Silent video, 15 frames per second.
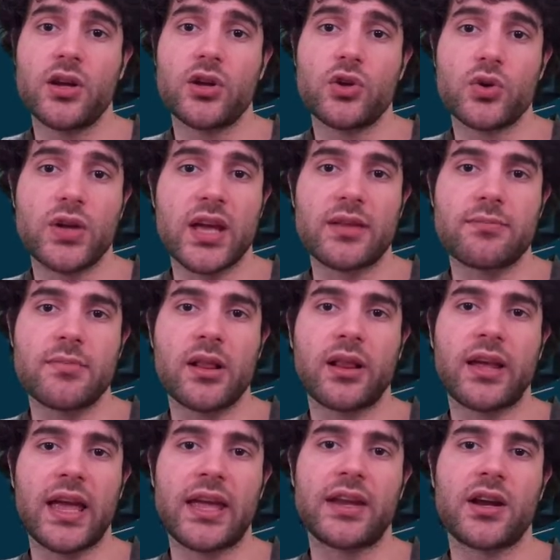you get
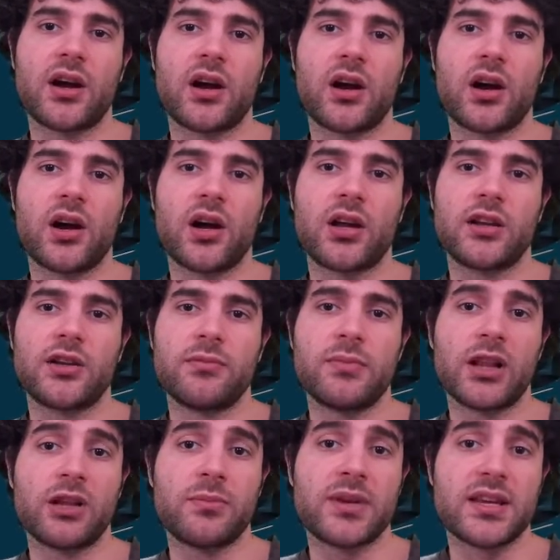Milk ADA on
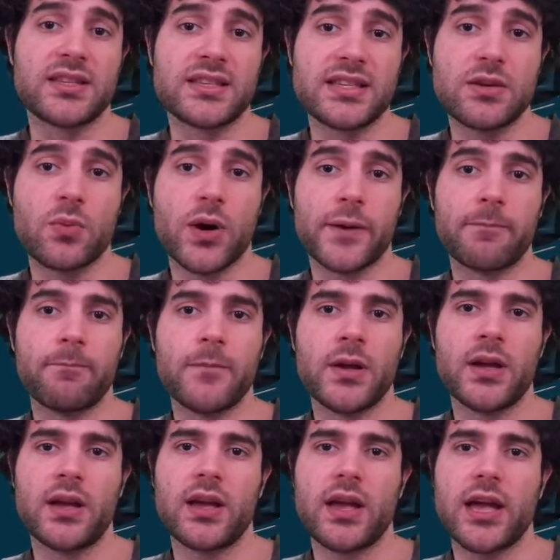Milkomeda C1.
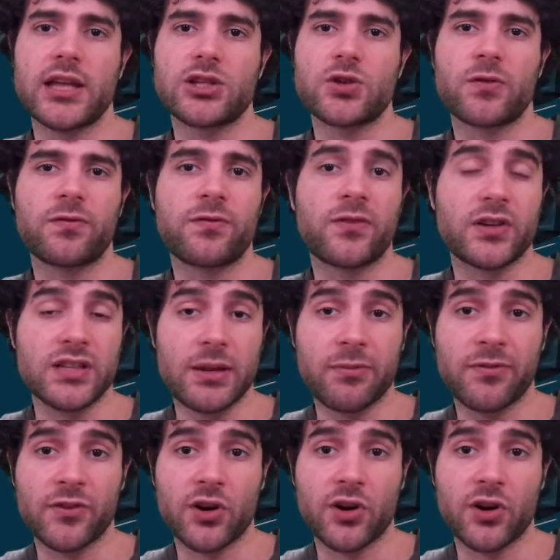And so, for example, for